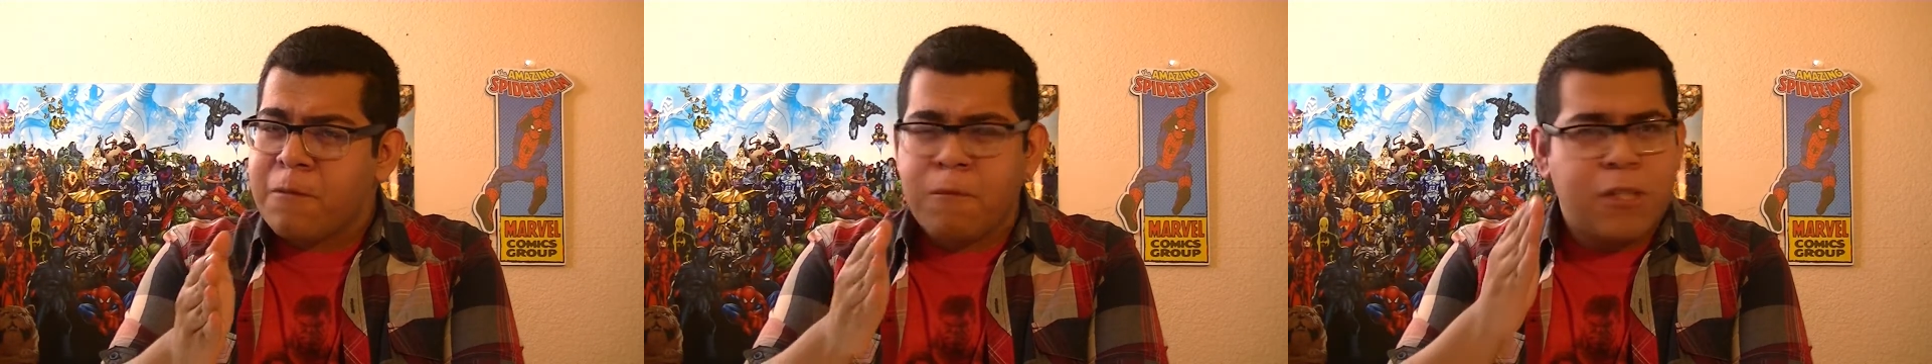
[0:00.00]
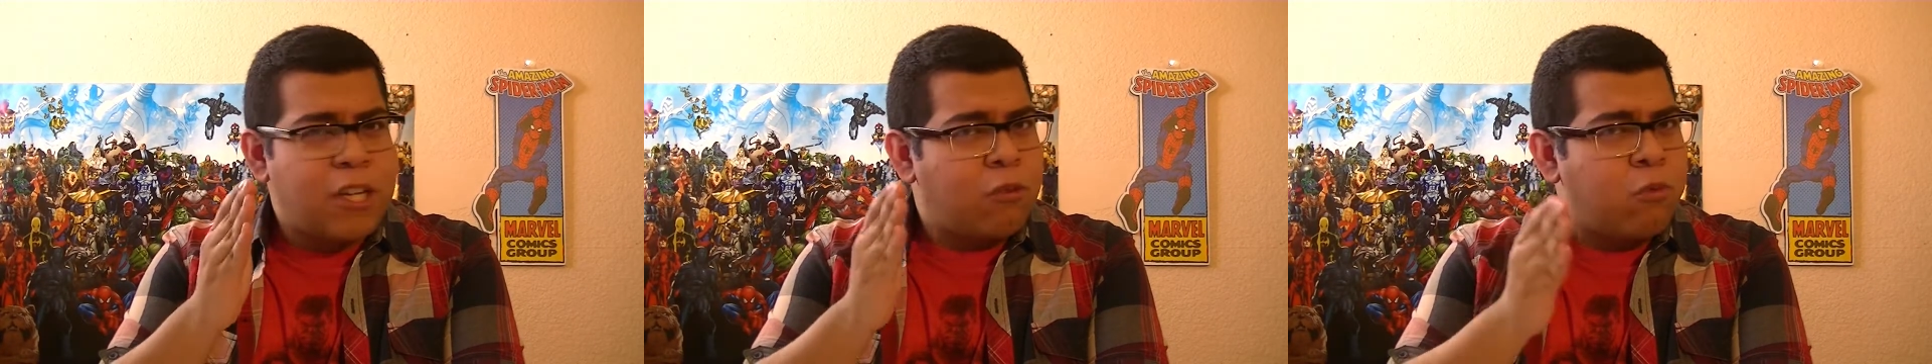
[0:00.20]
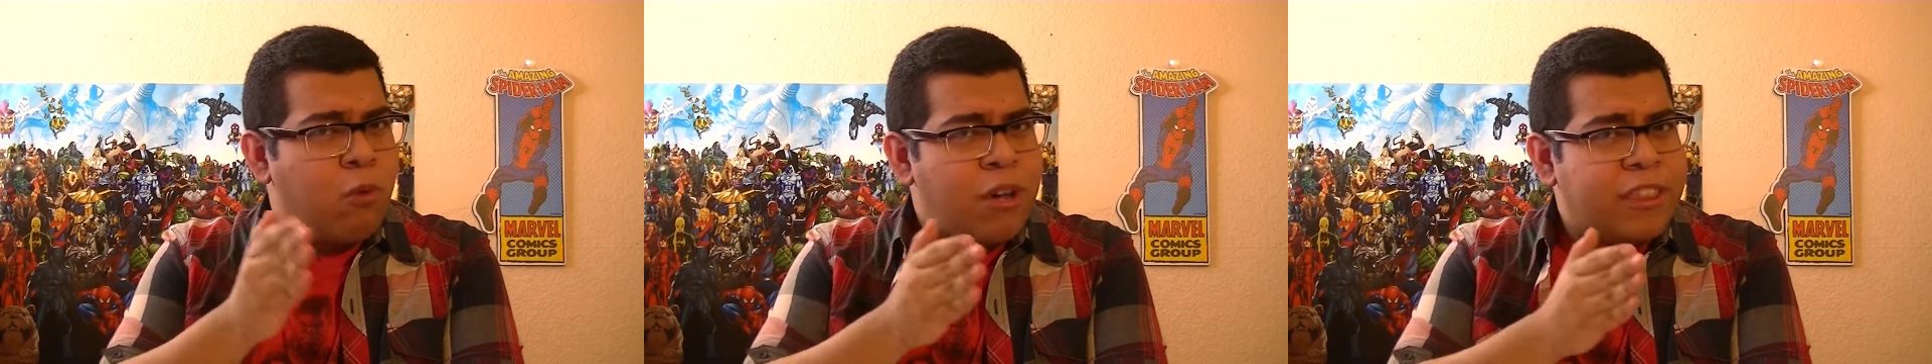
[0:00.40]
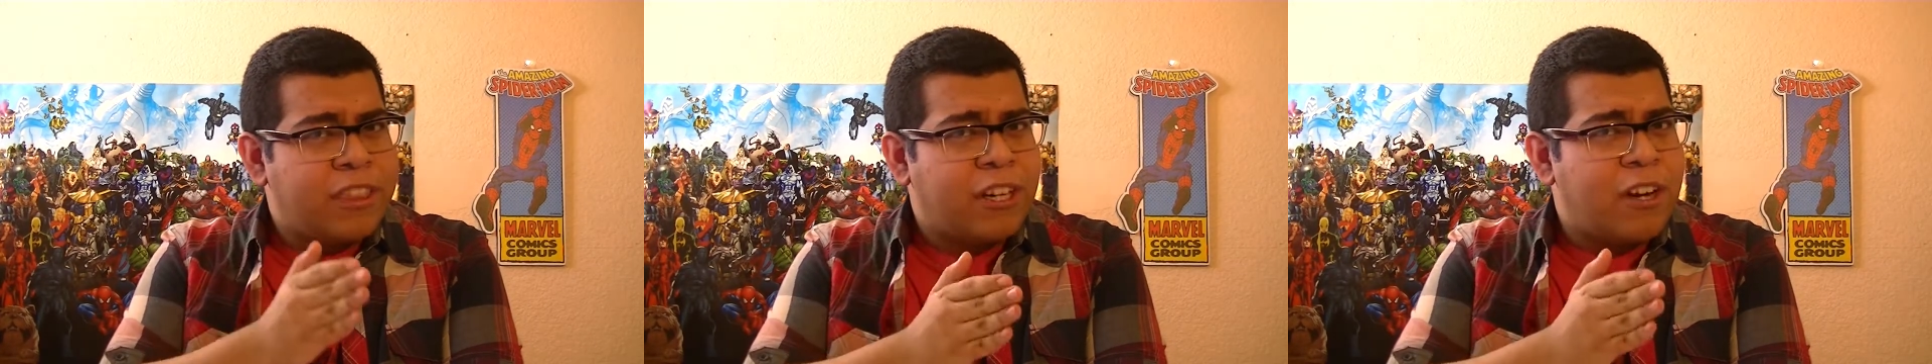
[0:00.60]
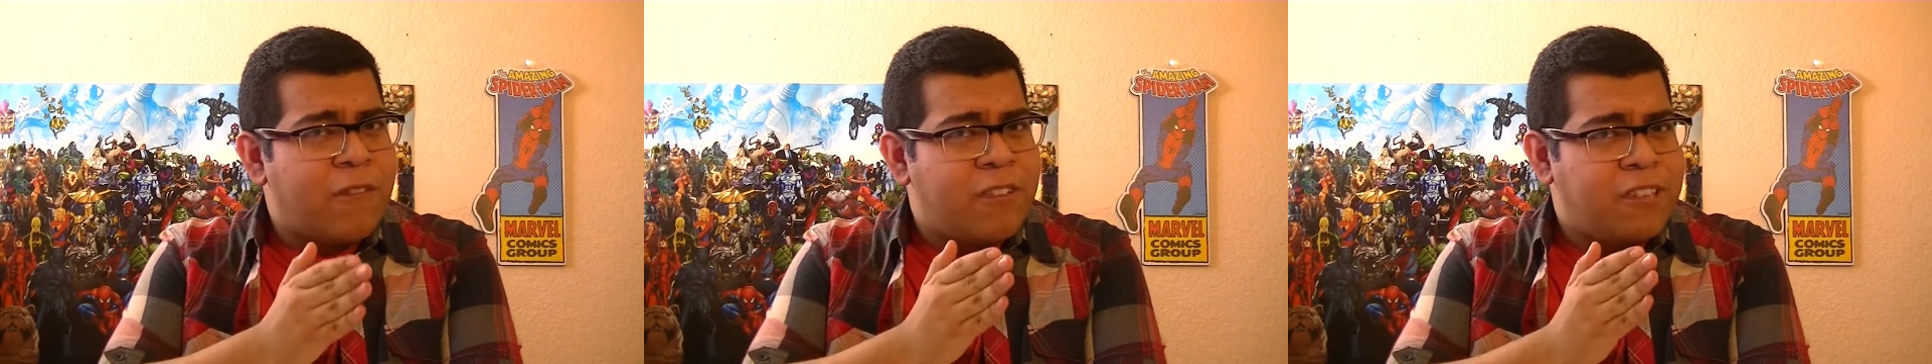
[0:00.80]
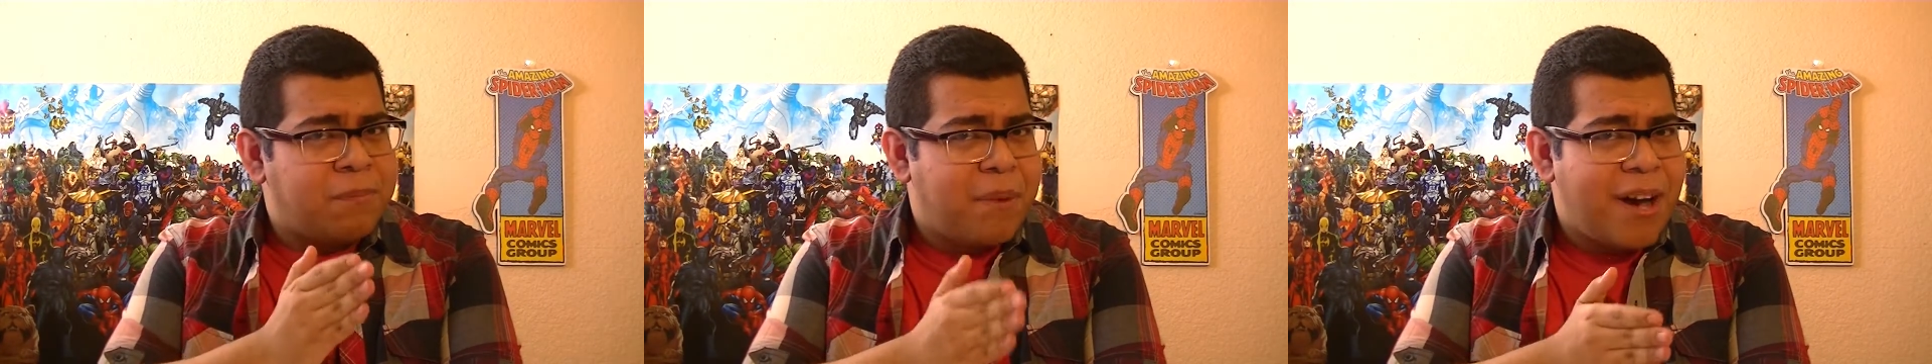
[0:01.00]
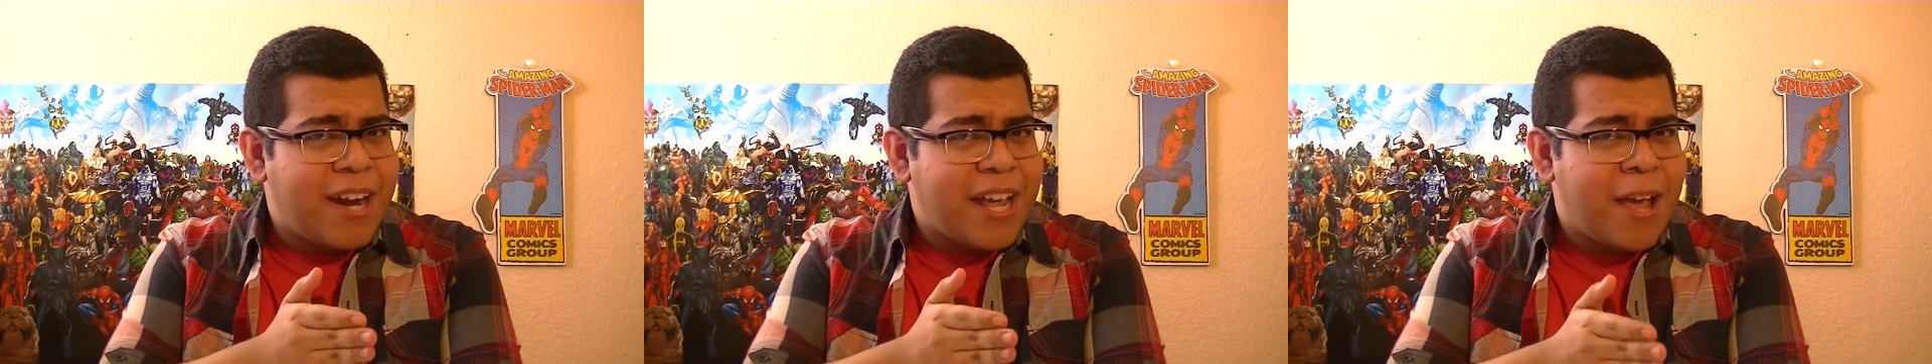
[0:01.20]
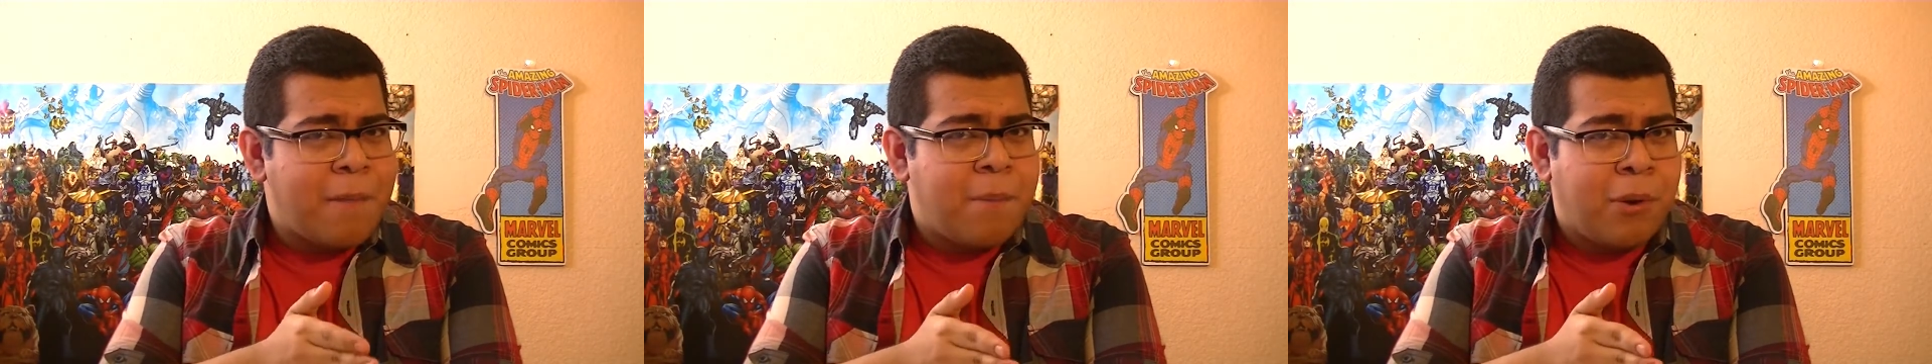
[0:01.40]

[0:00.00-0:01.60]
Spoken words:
Does 1/3 of his body have